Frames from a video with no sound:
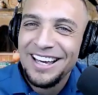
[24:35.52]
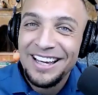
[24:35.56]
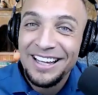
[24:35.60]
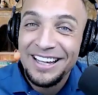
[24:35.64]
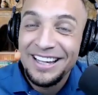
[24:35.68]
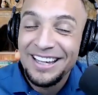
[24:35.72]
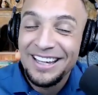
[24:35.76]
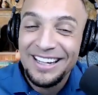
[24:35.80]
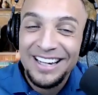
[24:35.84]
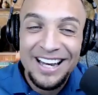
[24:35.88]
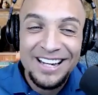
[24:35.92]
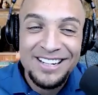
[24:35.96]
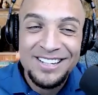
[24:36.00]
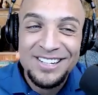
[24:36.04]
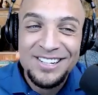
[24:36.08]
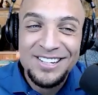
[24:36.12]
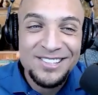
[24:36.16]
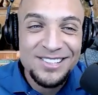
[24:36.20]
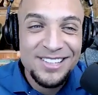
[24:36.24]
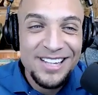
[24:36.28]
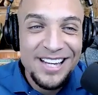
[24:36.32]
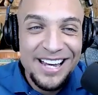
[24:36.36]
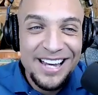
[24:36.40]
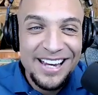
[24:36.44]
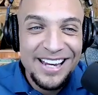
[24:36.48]
Can I just
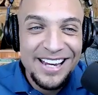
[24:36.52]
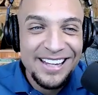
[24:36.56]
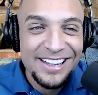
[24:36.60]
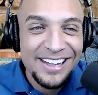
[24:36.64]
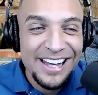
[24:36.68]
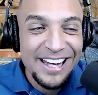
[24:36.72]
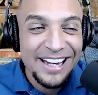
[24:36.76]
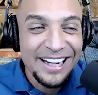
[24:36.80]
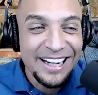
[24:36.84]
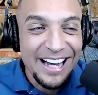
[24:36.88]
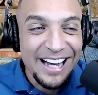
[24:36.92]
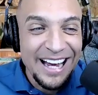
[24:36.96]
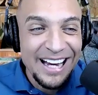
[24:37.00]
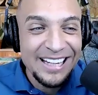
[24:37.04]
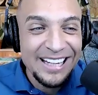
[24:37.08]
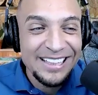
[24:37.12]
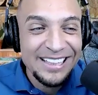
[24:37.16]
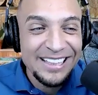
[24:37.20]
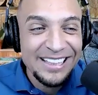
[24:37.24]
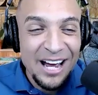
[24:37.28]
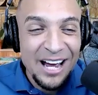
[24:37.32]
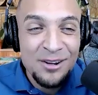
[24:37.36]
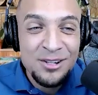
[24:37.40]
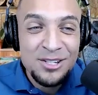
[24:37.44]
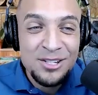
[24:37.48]
say, like,
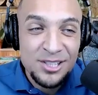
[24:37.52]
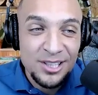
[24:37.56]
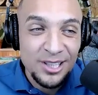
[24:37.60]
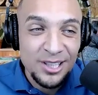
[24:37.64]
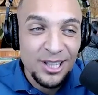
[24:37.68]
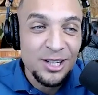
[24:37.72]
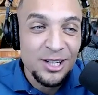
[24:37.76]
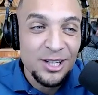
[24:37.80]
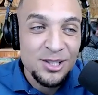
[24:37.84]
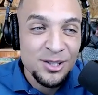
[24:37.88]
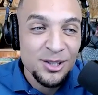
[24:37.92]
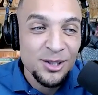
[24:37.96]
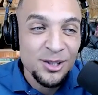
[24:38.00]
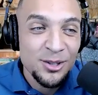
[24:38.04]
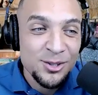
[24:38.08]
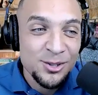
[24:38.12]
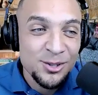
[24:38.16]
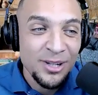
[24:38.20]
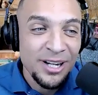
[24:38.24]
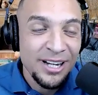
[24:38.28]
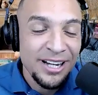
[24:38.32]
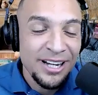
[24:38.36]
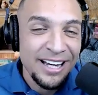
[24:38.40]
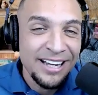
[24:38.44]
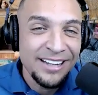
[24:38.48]
I was young too,
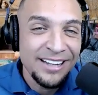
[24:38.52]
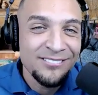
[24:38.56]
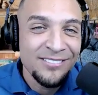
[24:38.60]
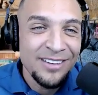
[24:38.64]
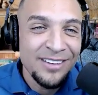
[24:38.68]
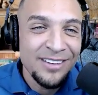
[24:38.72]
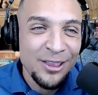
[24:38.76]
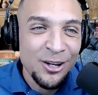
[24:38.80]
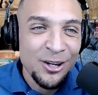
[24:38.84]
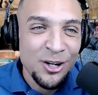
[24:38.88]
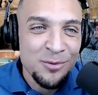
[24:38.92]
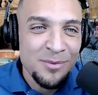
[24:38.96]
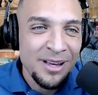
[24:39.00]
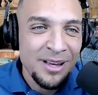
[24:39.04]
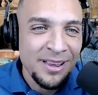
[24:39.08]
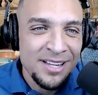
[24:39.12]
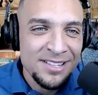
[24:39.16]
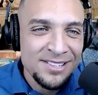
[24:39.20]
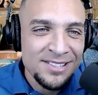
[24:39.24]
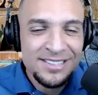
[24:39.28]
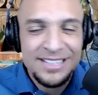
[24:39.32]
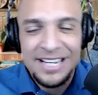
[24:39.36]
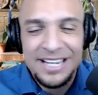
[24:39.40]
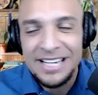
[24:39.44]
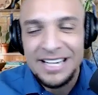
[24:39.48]
so I learned my
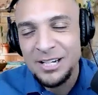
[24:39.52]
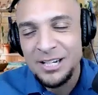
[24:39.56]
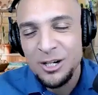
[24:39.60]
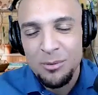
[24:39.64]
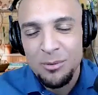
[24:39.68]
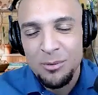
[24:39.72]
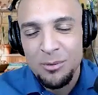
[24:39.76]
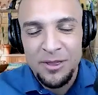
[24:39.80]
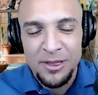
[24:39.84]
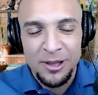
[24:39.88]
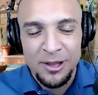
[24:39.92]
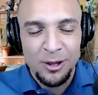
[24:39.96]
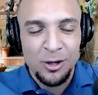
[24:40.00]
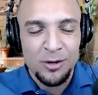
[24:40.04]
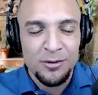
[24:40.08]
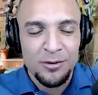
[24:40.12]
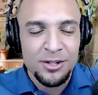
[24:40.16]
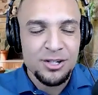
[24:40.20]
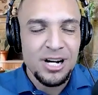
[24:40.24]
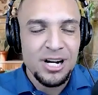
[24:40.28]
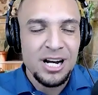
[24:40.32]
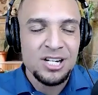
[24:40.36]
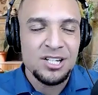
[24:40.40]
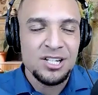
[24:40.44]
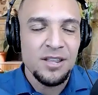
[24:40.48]
lesson. I didn't know about the law of
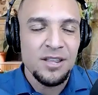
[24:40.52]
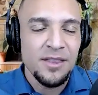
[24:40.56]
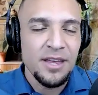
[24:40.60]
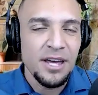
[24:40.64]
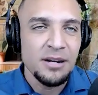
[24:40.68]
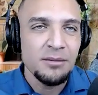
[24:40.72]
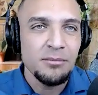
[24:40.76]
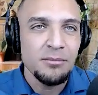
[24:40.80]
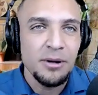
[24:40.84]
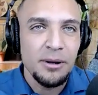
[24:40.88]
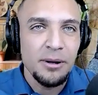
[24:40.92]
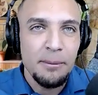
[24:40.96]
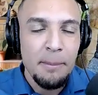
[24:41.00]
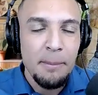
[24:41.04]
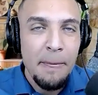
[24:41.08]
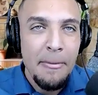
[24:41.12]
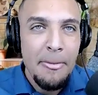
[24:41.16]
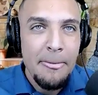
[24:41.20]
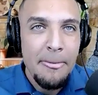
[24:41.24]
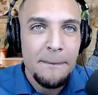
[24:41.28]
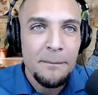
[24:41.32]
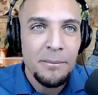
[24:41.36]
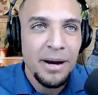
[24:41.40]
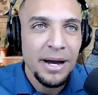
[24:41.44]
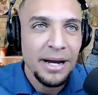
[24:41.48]
attraction then,
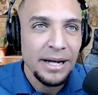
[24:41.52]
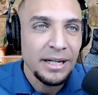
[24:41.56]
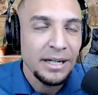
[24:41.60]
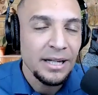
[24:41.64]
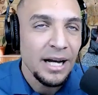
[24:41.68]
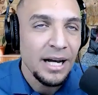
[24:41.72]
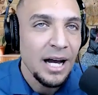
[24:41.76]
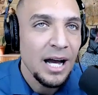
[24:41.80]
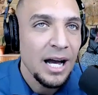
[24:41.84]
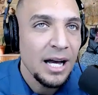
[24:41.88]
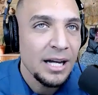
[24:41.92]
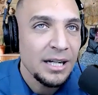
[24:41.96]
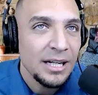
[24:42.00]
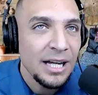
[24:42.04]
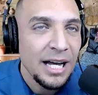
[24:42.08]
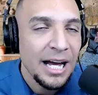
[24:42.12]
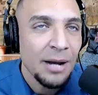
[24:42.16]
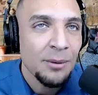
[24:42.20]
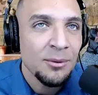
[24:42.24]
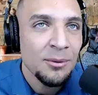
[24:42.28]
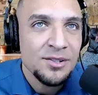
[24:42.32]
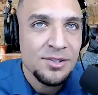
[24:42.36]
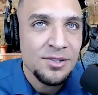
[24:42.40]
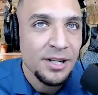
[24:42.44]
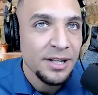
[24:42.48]
but my God, I
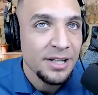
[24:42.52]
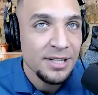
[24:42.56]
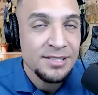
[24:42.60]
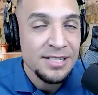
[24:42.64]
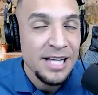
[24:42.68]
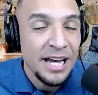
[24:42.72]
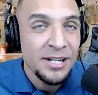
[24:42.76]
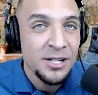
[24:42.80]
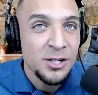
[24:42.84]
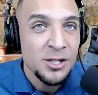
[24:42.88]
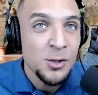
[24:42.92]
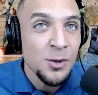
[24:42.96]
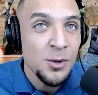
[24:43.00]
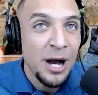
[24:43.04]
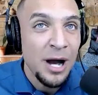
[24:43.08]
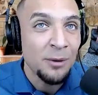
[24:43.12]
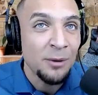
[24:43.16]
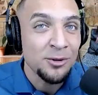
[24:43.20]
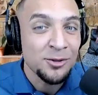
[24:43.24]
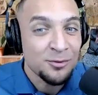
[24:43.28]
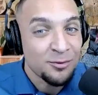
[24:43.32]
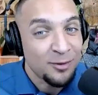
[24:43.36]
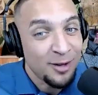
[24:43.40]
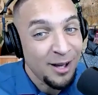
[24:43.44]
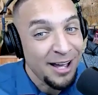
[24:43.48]
was like, because I knew I
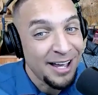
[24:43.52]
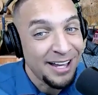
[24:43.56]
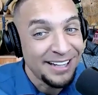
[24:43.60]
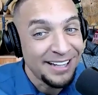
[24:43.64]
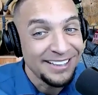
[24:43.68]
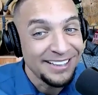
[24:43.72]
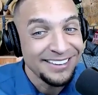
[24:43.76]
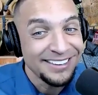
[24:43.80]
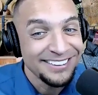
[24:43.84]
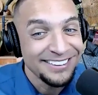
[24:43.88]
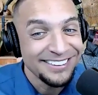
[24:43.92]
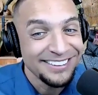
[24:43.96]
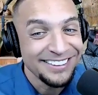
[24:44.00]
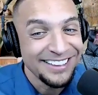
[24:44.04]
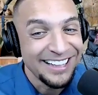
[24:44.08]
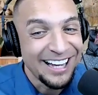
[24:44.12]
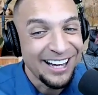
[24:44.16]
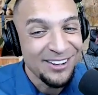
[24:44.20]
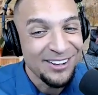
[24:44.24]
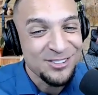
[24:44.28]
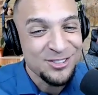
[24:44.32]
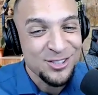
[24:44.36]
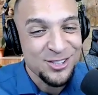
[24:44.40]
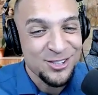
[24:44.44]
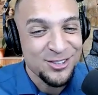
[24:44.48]
was fine. I
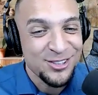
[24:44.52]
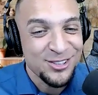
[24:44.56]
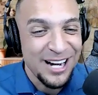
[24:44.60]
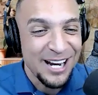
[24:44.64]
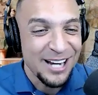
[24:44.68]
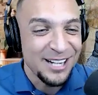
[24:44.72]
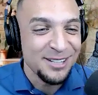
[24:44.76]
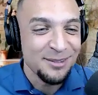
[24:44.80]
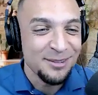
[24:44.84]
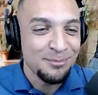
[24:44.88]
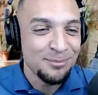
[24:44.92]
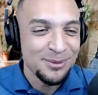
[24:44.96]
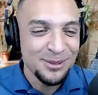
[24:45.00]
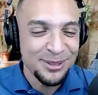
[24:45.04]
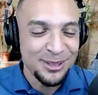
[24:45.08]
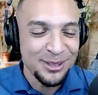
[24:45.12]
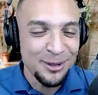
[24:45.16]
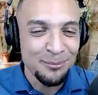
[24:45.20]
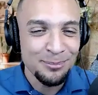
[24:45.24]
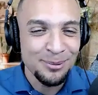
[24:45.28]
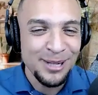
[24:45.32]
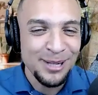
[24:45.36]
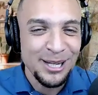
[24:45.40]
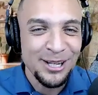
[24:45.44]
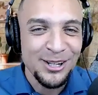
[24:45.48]
was just trying to,
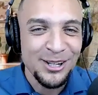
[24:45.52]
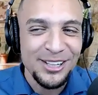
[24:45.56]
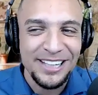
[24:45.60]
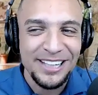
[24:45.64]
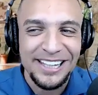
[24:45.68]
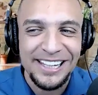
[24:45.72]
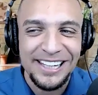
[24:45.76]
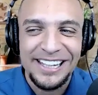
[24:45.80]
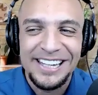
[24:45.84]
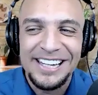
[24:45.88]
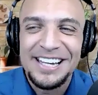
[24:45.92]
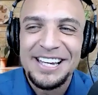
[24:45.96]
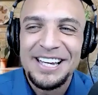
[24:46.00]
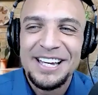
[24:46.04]
play hooky.